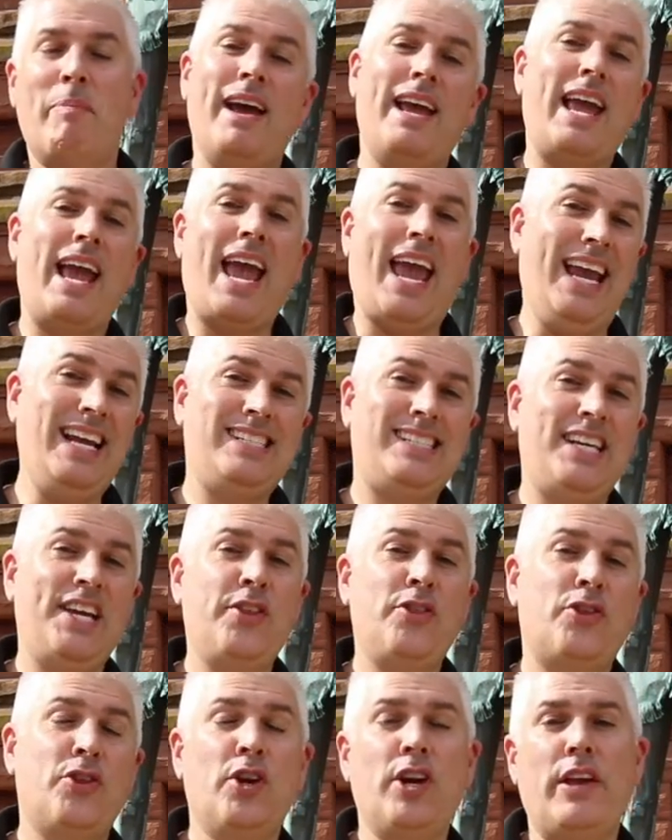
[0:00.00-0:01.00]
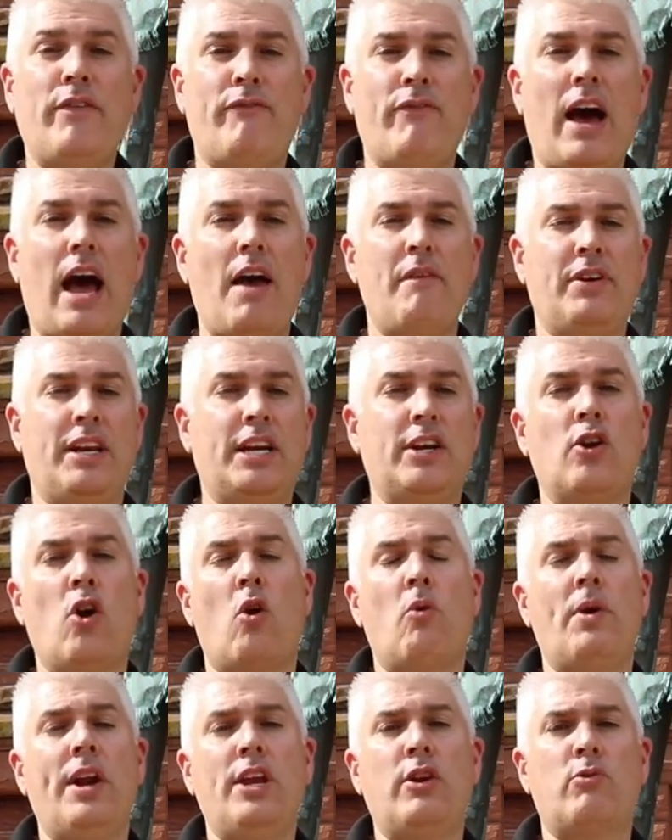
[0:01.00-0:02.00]
By 1835, it had
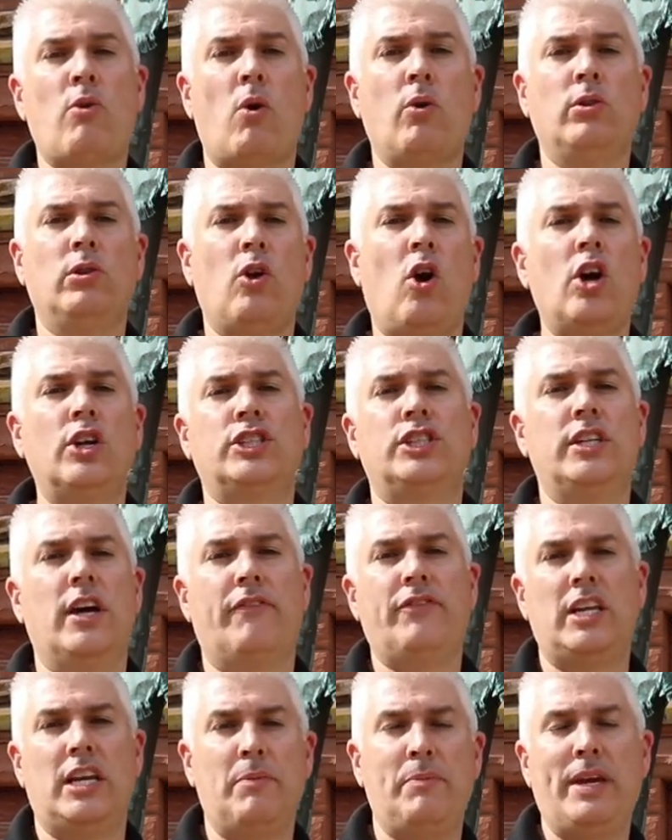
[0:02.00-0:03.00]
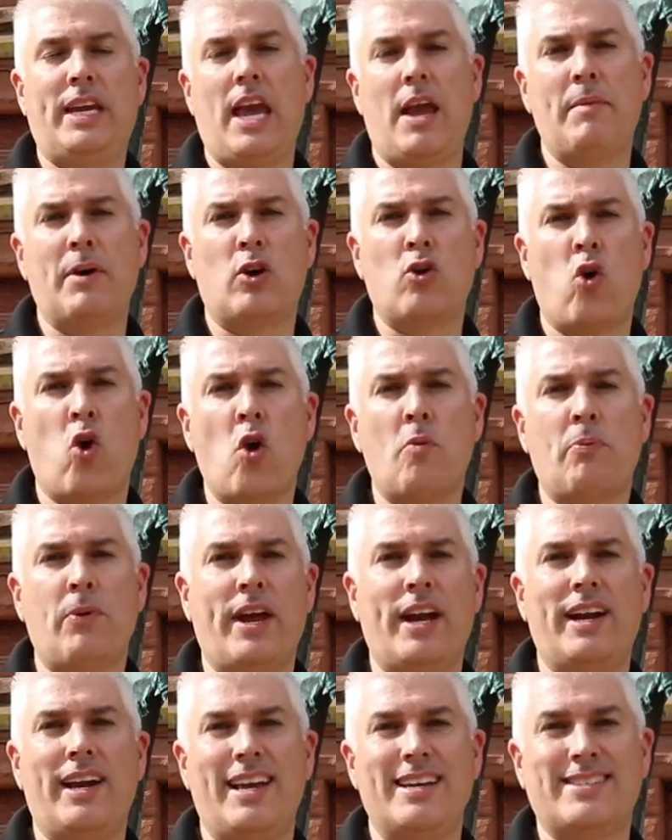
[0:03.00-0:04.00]
already grown large enough that it became
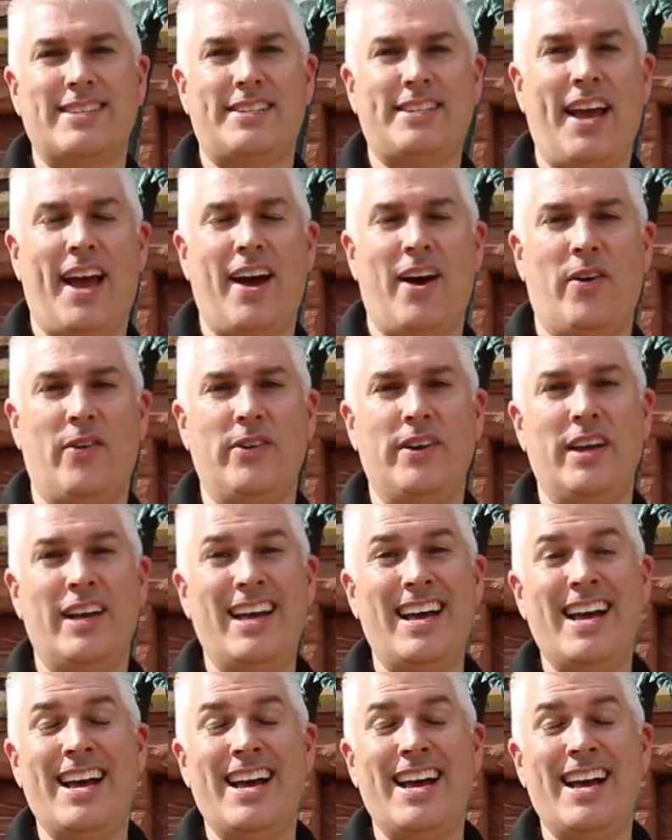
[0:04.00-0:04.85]
incorporated as a town.